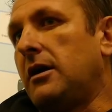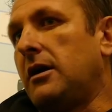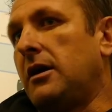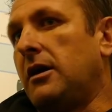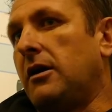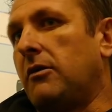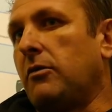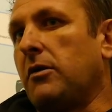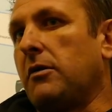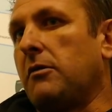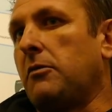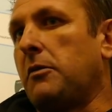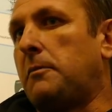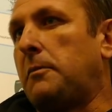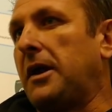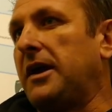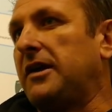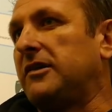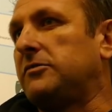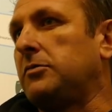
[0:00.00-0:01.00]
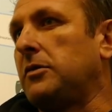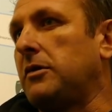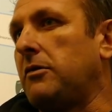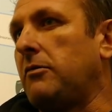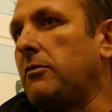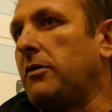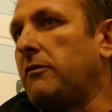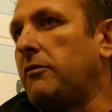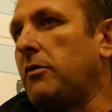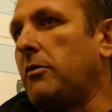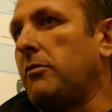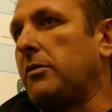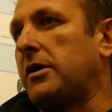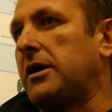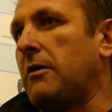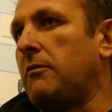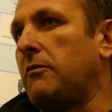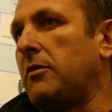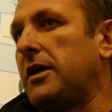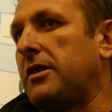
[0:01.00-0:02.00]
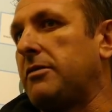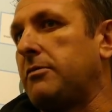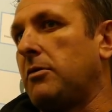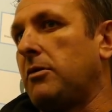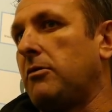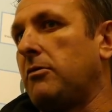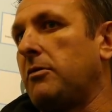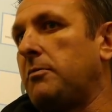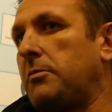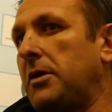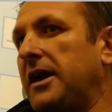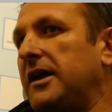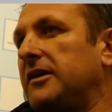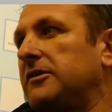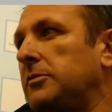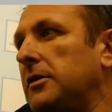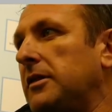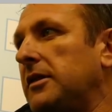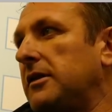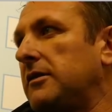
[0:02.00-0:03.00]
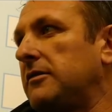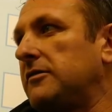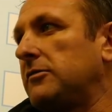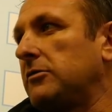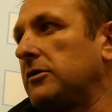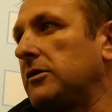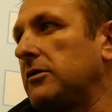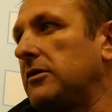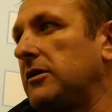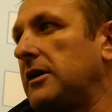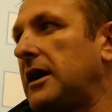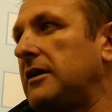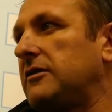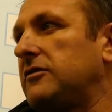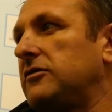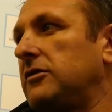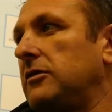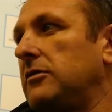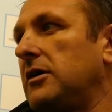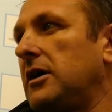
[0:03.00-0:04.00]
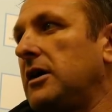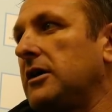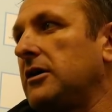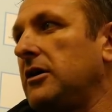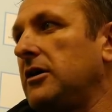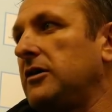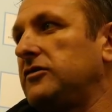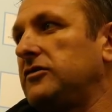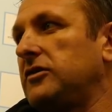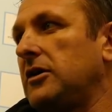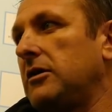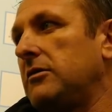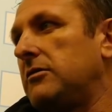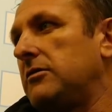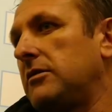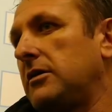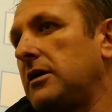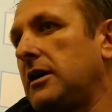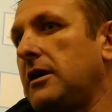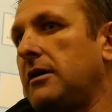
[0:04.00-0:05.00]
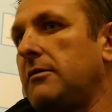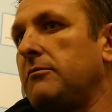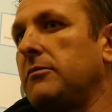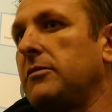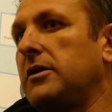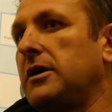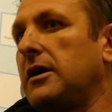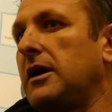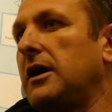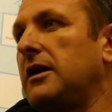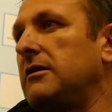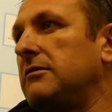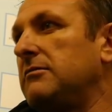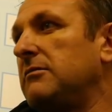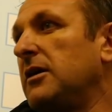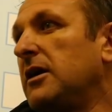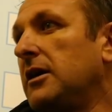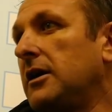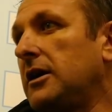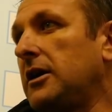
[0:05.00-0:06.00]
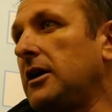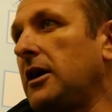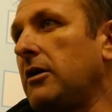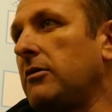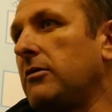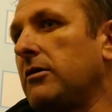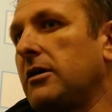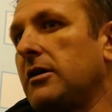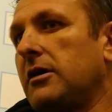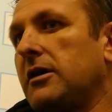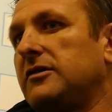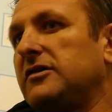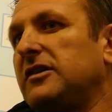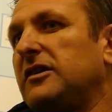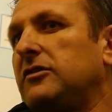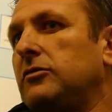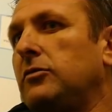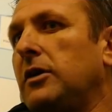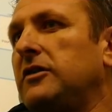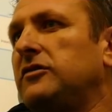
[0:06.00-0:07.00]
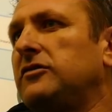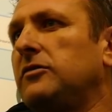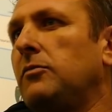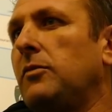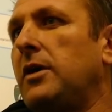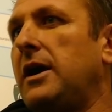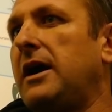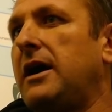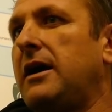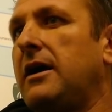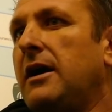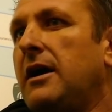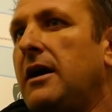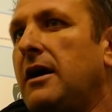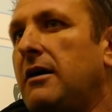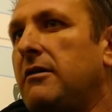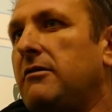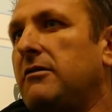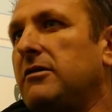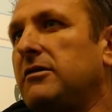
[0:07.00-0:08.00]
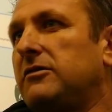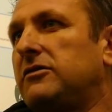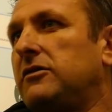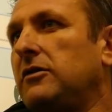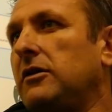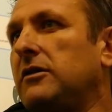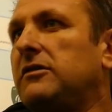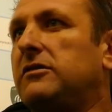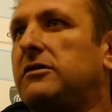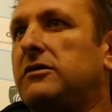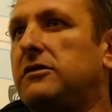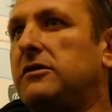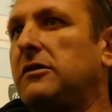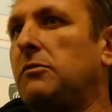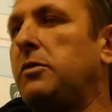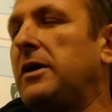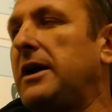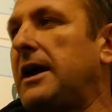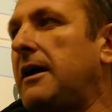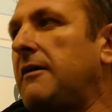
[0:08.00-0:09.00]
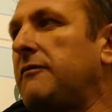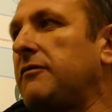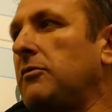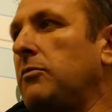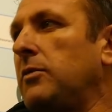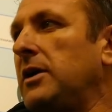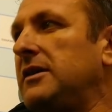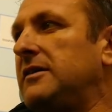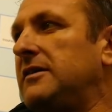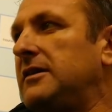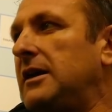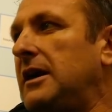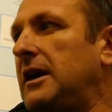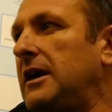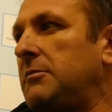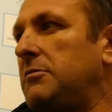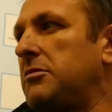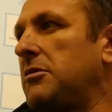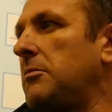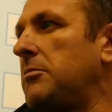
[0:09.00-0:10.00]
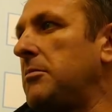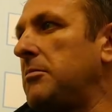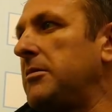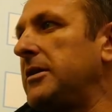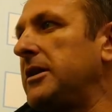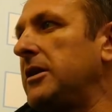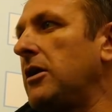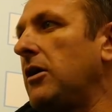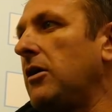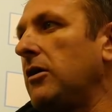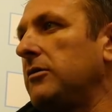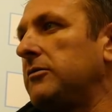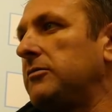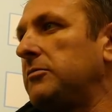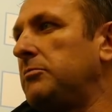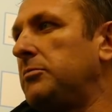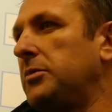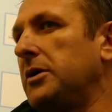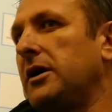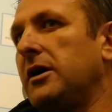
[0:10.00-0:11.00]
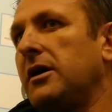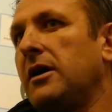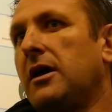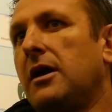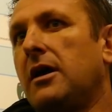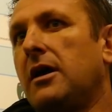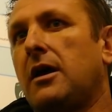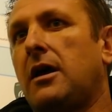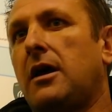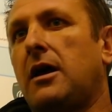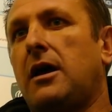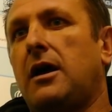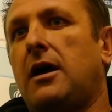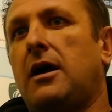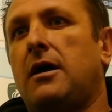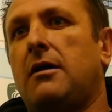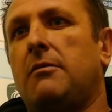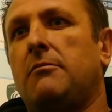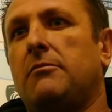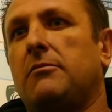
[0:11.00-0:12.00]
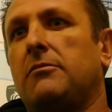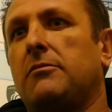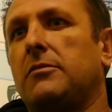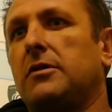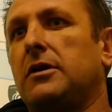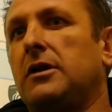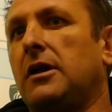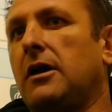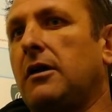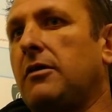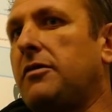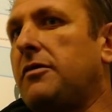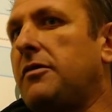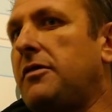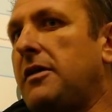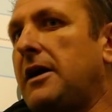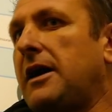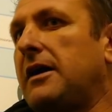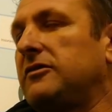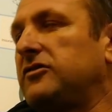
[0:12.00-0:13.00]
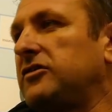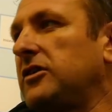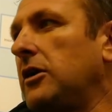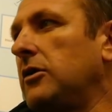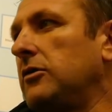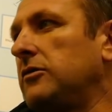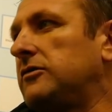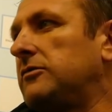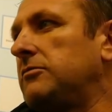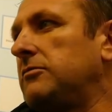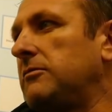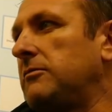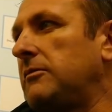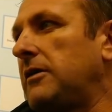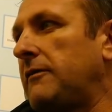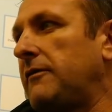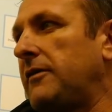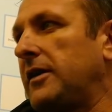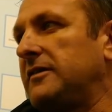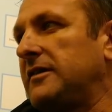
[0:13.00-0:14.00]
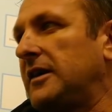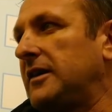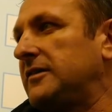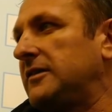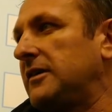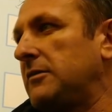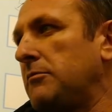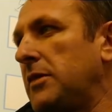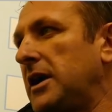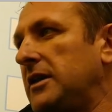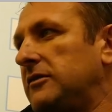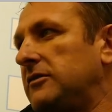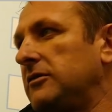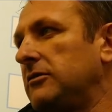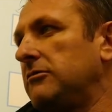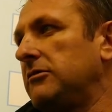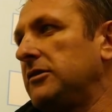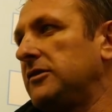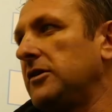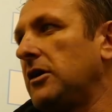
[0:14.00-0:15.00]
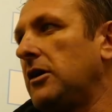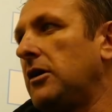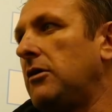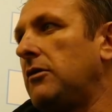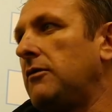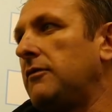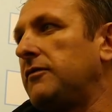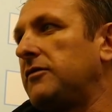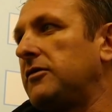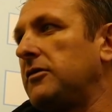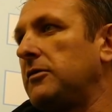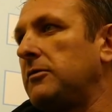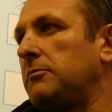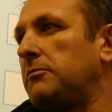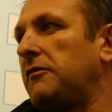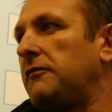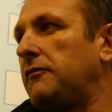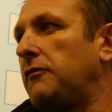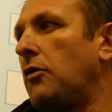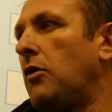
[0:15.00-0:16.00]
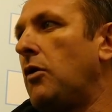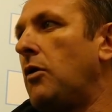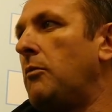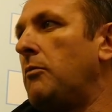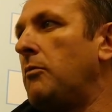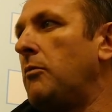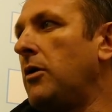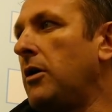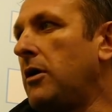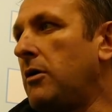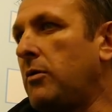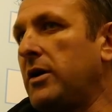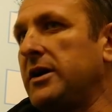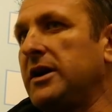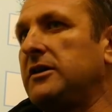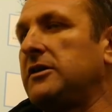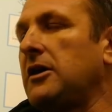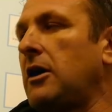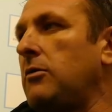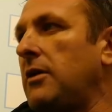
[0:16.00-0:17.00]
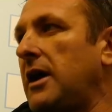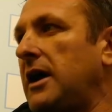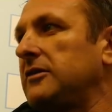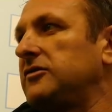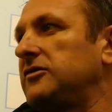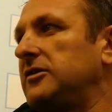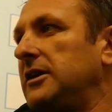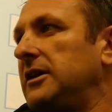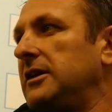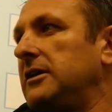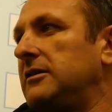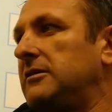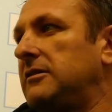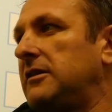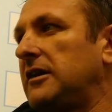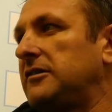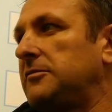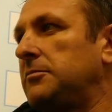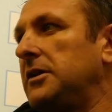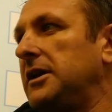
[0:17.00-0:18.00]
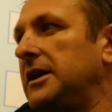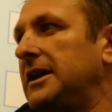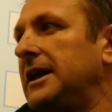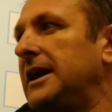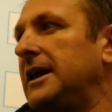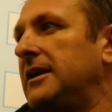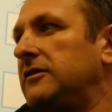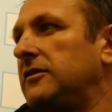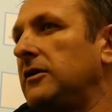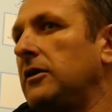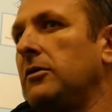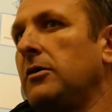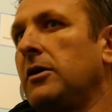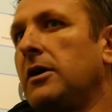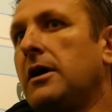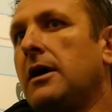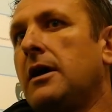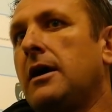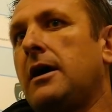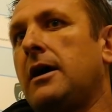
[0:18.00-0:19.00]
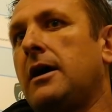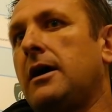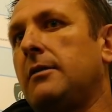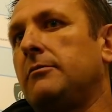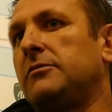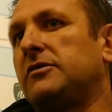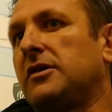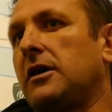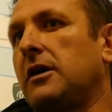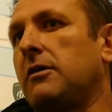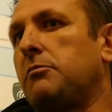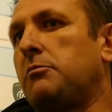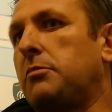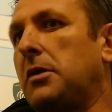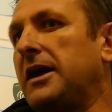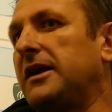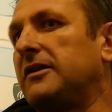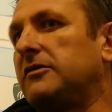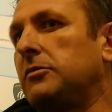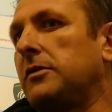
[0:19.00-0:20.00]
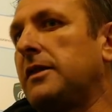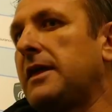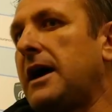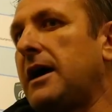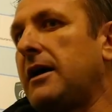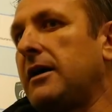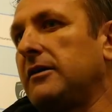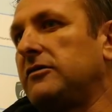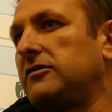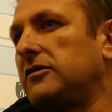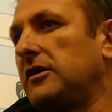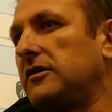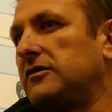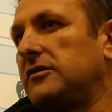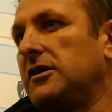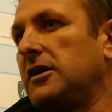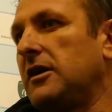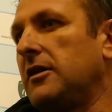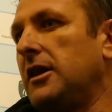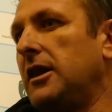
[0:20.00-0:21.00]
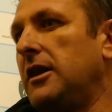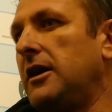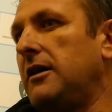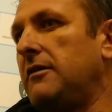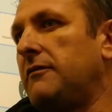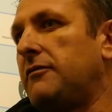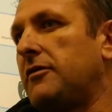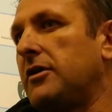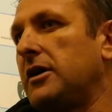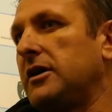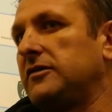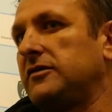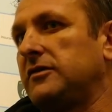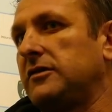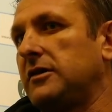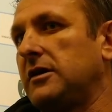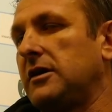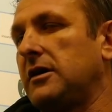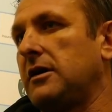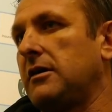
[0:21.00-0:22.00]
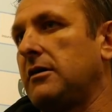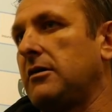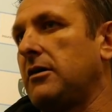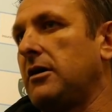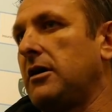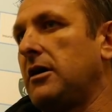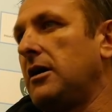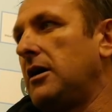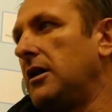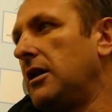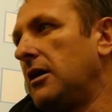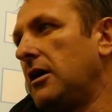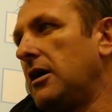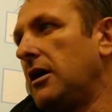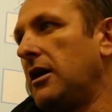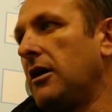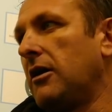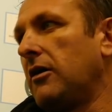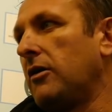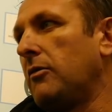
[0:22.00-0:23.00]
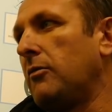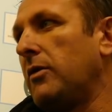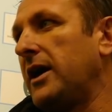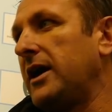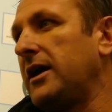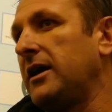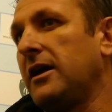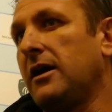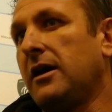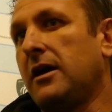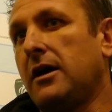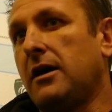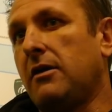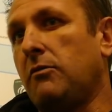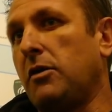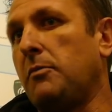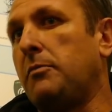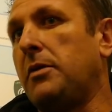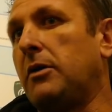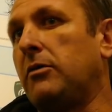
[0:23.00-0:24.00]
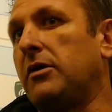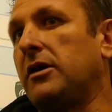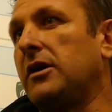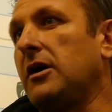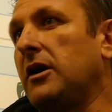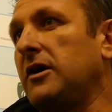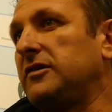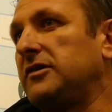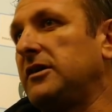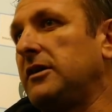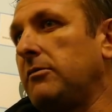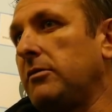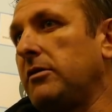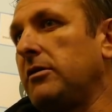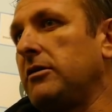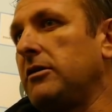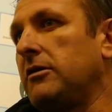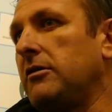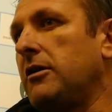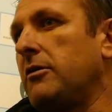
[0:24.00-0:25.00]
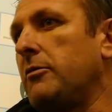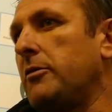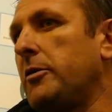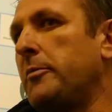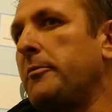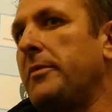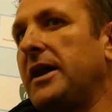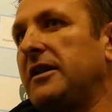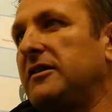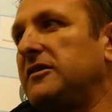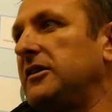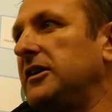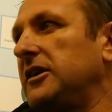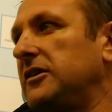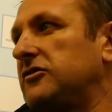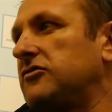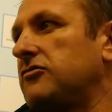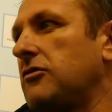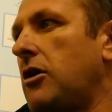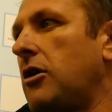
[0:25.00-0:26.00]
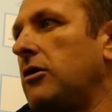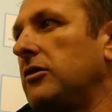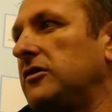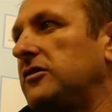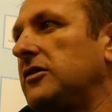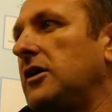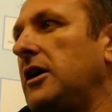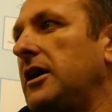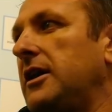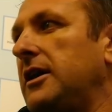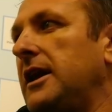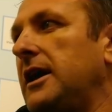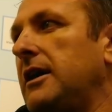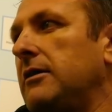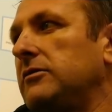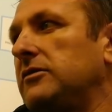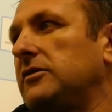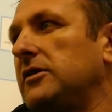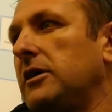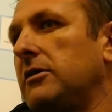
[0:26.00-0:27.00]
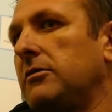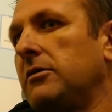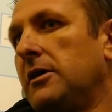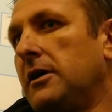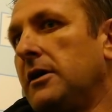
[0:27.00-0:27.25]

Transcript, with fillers: look, we're, we're pleased with, with, what we come with. What we're pleased with is the, the attitude our guys showed um, in, in, you know, a situation where did we have to win today? Probably not, but, um, you know, that shows fantastic mental resolve to perform when you don't actually desperately need to. Um, so pleased with that. It's, it's another learn for us uh, along the way, and we're building nicely. We, you know, a mentally strong side now, so